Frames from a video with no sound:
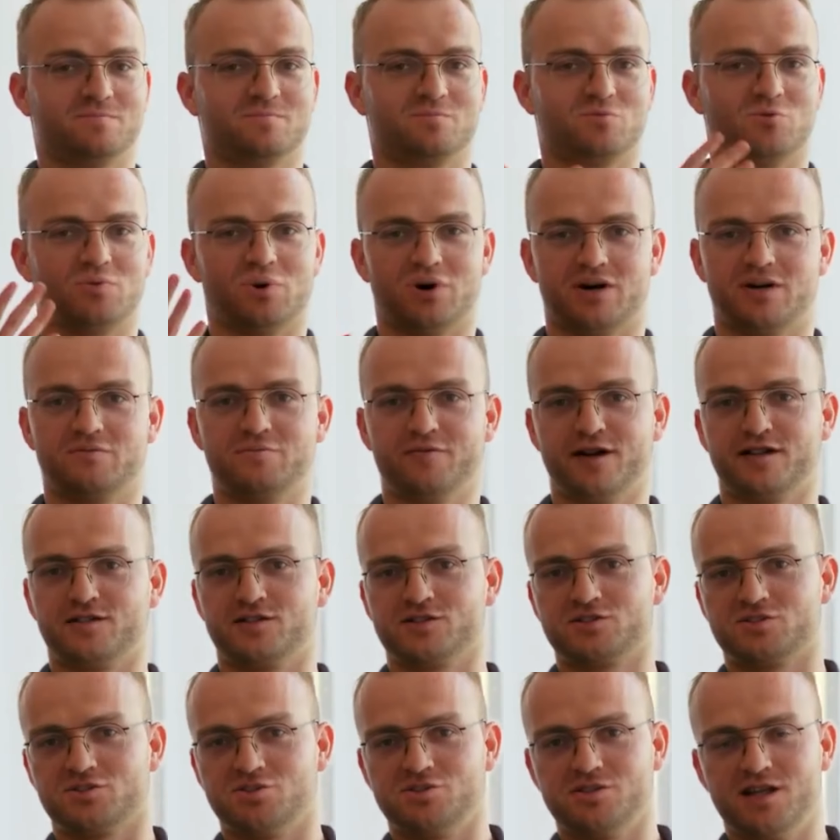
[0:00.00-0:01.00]
One
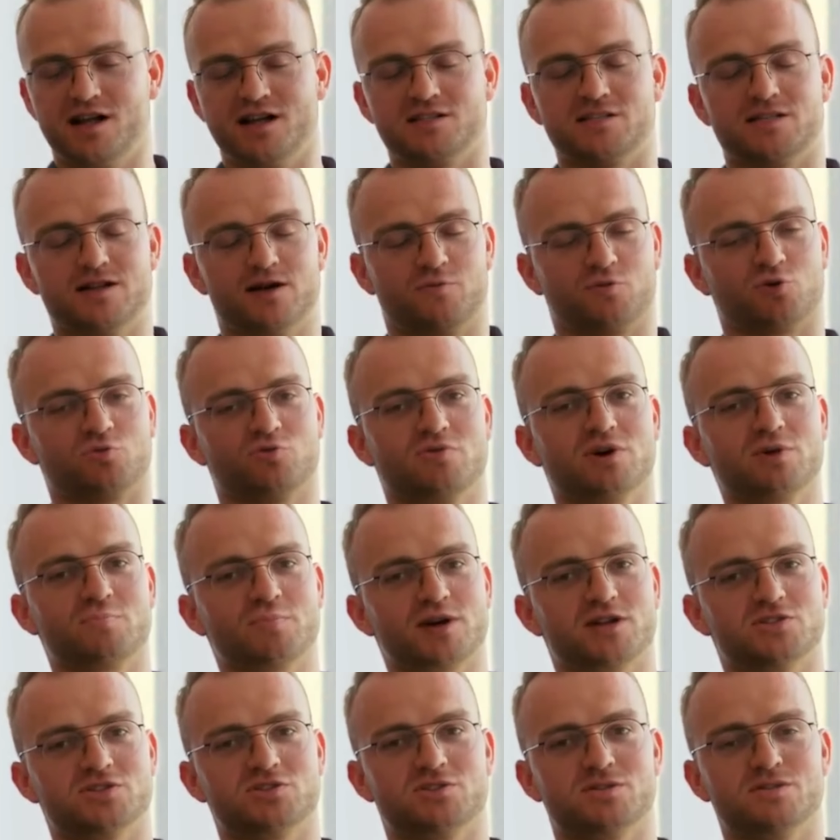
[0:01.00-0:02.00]
advantage, as I have already
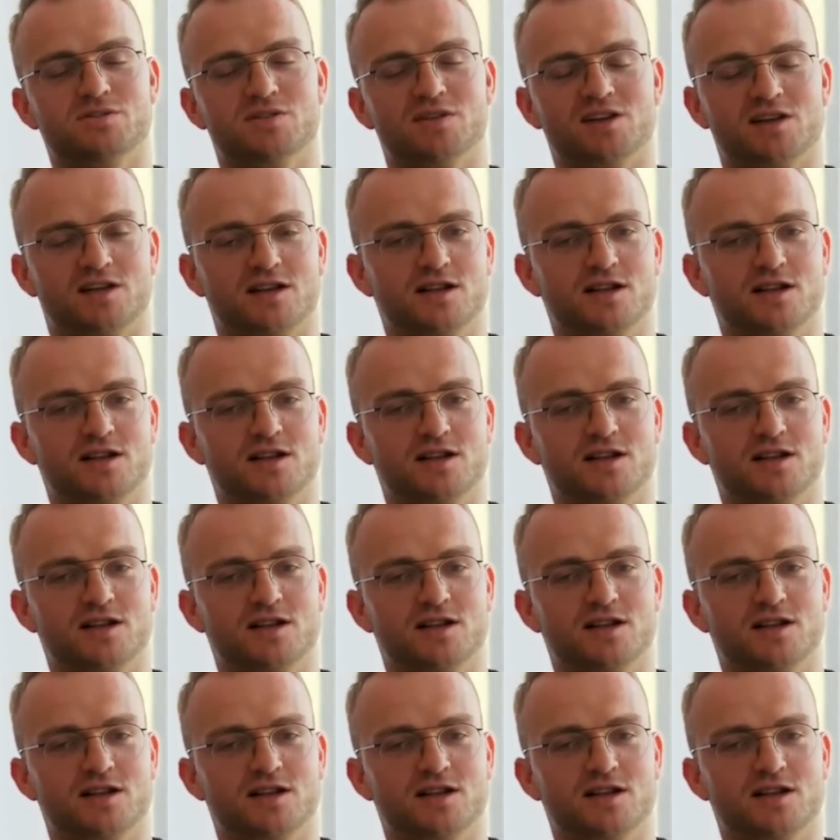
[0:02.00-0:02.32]
mentioned,